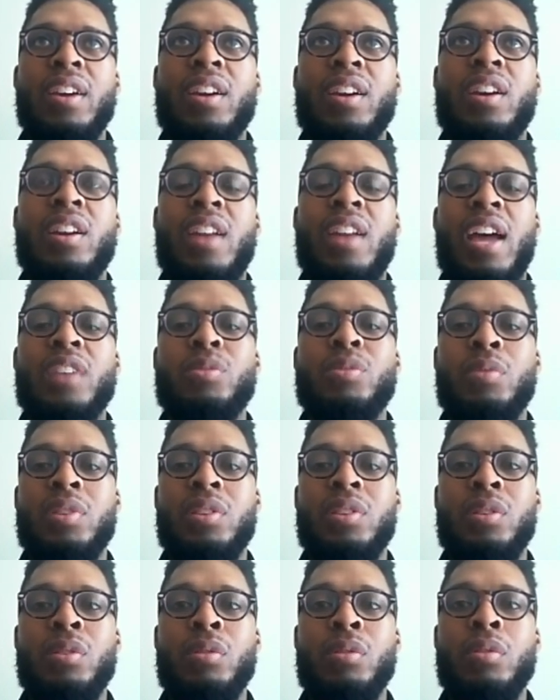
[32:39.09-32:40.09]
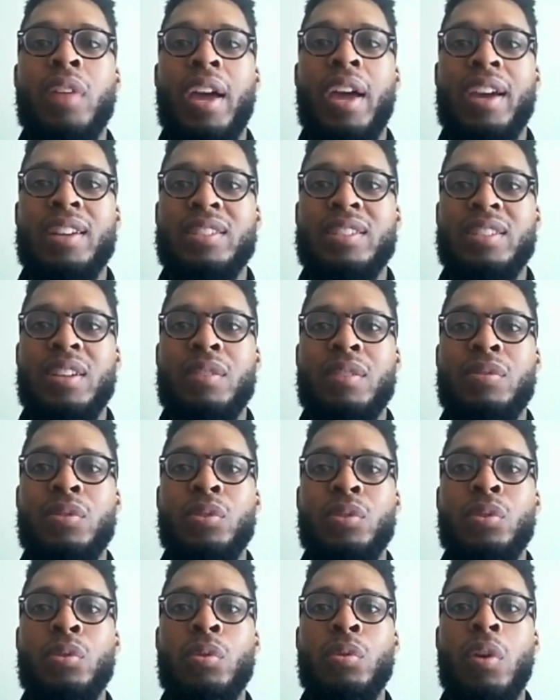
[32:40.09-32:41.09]
connect with you like as if
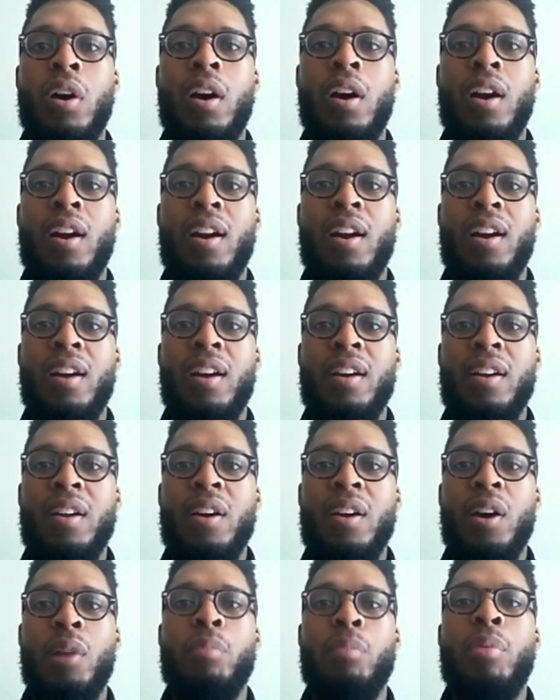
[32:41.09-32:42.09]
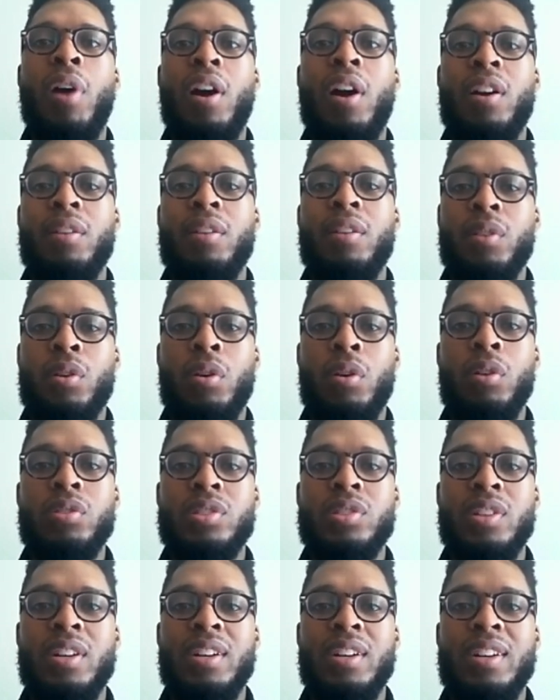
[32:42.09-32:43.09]
you are a part of the
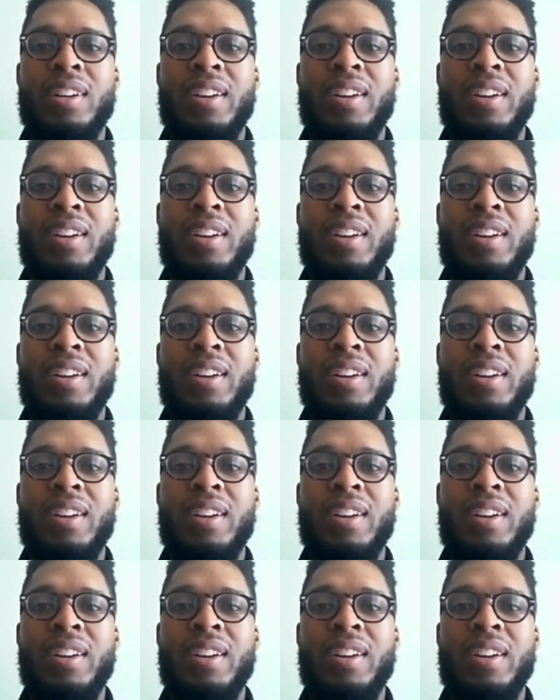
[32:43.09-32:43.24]
culture,